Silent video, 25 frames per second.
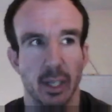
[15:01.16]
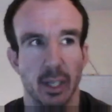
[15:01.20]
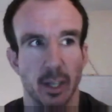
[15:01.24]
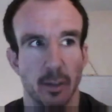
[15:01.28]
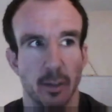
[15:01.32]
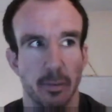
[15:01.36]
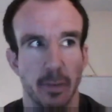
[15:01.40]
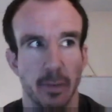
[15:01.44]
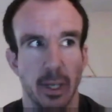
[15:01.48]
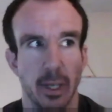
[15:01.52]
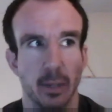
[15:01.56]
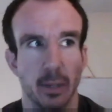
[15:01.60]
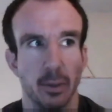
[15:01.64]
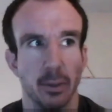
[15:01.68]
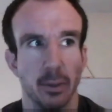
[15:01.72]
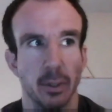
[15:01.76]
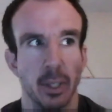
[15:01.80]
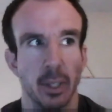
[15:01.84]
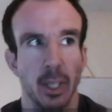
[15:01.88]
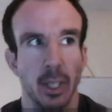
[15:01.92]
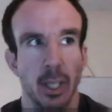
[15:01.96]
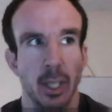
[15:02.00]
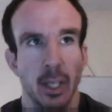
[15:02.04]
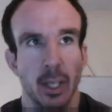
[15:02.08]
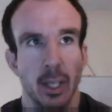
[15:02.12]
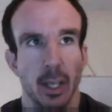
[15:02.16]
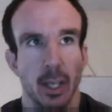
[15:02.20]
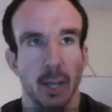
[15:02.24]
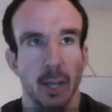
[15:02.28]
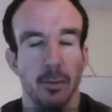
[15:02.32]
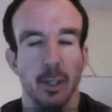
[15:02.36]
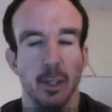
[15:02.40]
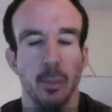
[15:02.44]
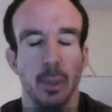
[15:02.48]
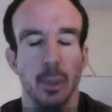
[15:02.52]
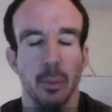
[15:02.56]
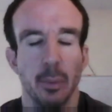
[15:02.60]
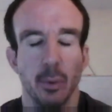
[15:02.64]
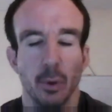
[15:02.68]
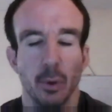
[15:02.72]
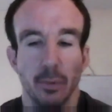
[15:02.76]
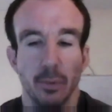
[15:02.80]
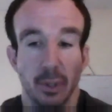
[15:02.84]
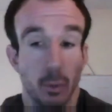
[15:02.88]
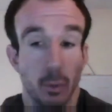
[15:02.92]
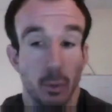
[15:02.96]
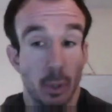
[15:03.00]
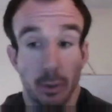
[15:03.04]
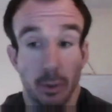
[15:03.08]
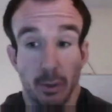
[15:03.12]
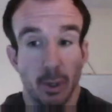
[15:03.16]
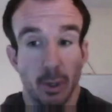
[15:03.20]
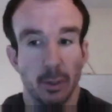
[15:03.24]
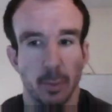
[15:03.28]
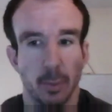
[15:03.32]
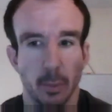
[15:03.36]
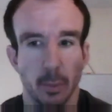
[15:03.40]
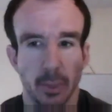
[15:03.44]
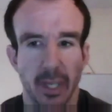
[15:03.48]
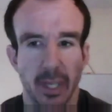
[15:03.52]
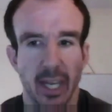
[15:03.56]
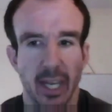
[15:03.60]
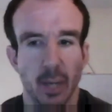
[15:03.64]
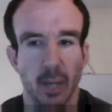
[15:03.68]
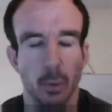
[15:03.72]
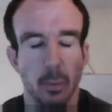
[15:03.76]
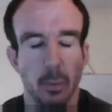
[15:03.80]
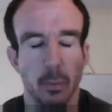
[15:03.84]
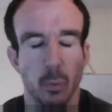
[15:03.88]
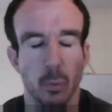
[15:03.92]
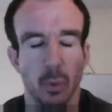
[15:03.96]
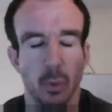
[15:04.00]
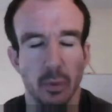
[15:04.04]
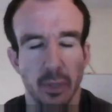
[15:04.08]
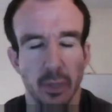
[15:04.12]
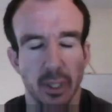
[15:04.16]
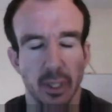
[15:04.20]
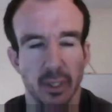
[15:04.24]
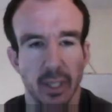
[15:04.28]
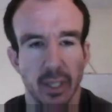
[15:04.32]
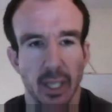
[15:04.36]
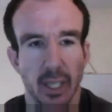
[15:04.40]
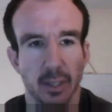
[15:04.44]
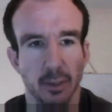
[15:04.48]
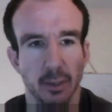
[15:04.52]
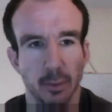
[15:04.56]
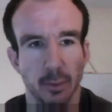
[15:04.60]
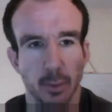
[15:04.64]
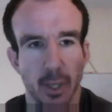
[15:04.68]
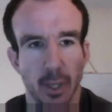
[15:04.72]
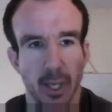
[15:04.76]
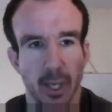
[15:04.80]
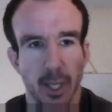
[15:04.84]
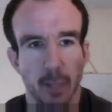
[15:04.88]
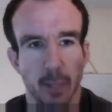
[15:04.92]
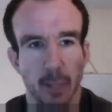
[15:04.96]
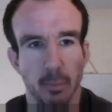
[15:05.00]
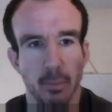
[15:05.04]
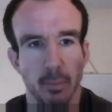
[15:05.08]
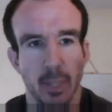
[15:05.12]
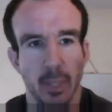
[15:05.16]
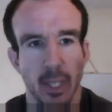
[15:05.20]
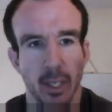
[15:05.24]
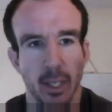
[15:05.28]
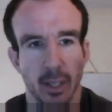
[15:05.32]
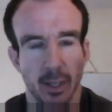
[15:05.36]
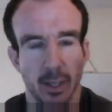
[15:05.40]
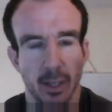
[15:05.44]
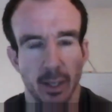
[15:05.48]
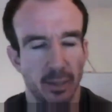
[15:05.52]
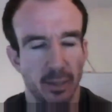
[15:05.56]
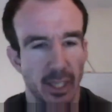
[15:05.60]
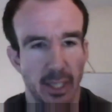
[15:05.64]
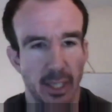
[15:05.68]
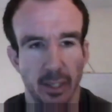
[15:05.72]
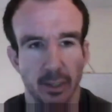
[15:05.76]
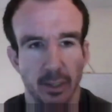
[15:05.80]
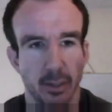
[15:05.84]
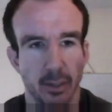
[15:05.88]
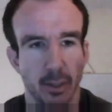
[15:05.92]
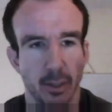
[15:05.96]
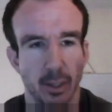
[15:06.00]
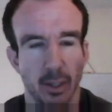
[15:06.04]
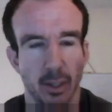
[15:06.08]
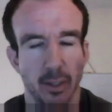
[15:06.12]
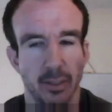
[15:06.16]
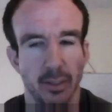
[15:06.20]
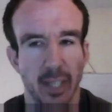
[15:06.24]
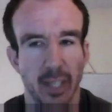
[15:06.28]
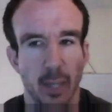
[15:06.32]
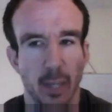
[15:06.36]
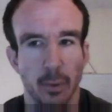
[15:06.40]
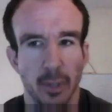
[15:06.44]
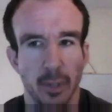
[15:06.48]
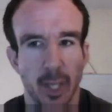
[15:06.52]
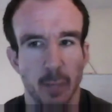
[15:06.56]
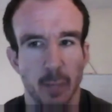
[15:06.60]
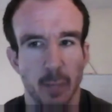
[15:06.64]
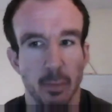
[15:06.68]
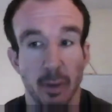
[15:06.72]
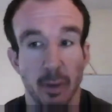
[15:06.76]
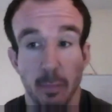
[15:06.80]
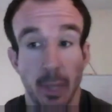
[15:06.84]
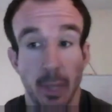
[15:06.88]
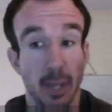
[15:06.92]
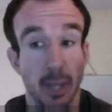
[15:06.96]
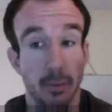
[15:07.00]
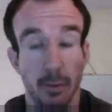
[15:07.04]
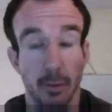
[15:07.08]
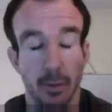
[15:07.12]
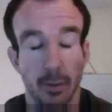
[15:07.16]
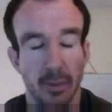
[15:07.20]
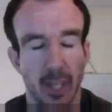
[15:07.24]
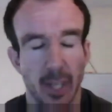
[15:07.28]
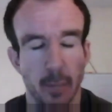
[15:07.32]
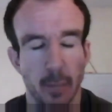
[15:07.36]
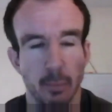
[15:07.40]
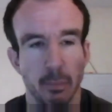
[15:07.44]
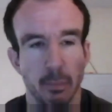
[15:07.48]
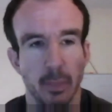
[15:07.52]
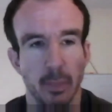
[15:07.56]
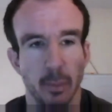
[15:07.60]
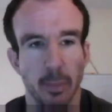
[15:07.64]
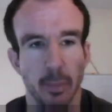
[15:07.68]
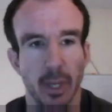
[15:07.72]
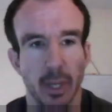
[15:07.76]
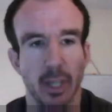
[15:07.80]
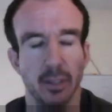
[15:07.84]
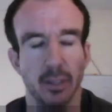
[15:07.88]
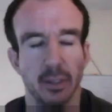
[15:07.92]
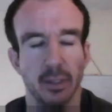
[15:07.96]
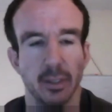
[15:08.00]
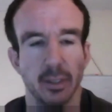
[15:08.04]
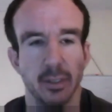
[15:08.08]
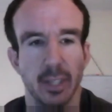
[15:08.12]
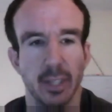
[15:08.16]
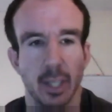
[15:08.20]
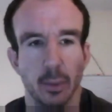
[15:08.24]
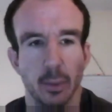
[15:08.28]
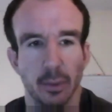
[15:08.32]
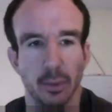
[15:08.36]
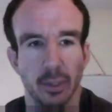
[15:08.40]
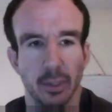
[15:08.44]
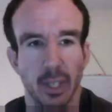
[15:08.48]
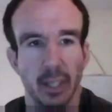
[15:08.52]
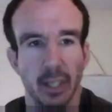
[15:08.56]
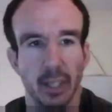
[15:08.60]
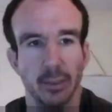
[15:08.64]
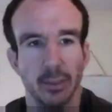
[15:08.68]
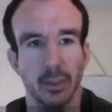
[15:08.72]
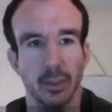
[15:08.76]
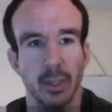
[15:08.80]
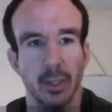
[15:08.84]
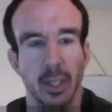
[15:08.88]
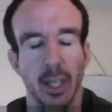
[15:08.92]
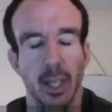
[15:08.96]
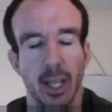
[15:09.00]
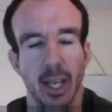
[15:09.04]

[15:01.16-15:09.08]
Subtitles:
I've found a few people, obviously, well, there's lots of people now with EDS, kind of stayed in contact with them. I've met a few of them in person, so that was nice.